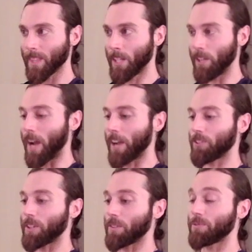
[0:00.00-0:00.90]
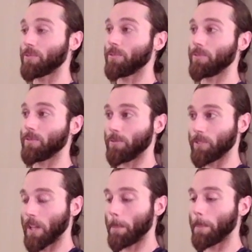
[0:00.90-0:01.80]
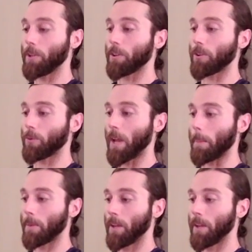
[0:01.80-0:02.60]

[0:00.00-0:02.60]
You're actually going to flip your grip.